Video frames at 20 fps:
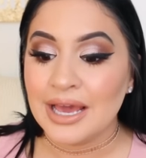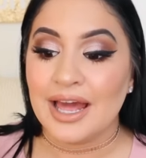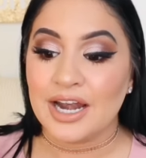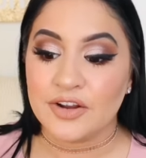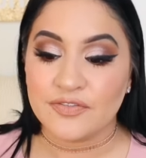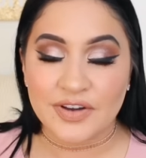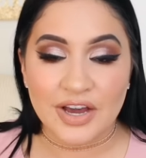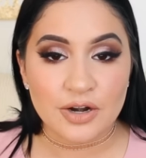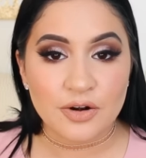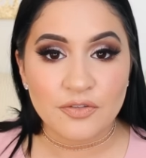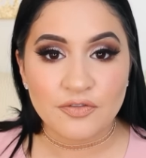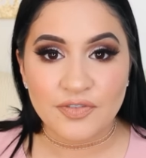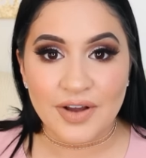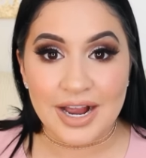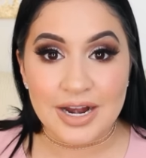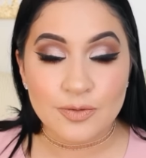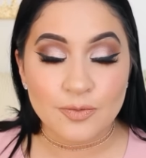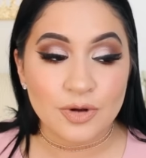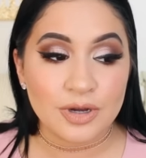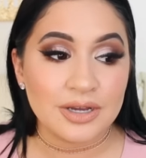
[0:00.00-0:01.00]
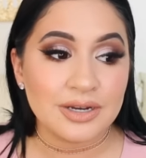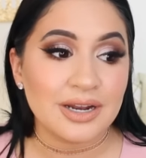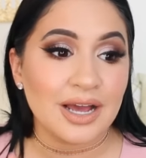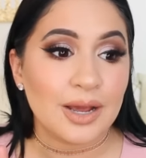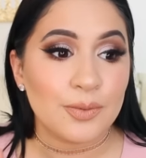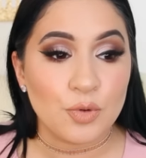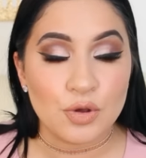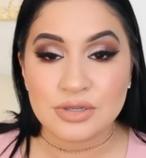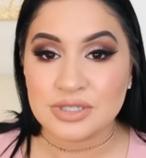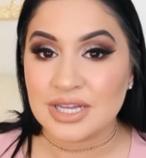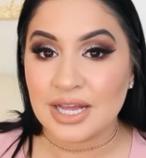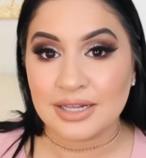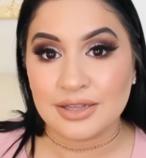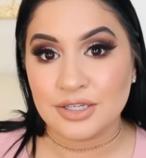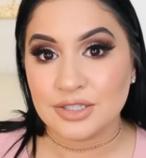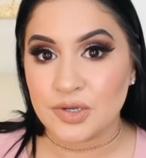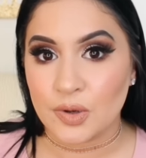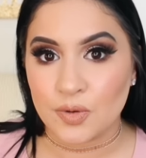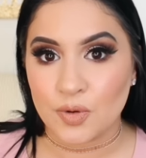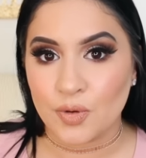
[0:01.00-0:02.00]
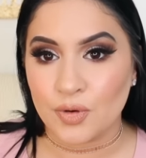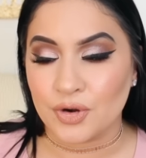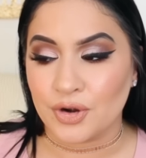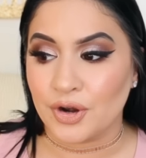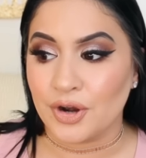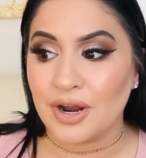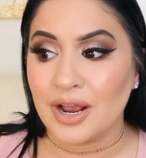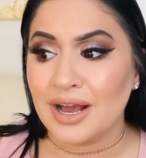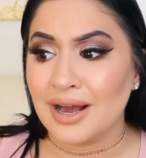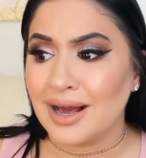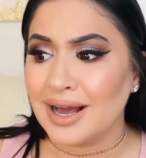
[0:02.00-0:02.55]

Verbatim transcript: And if I don't find one, I most likely don't order.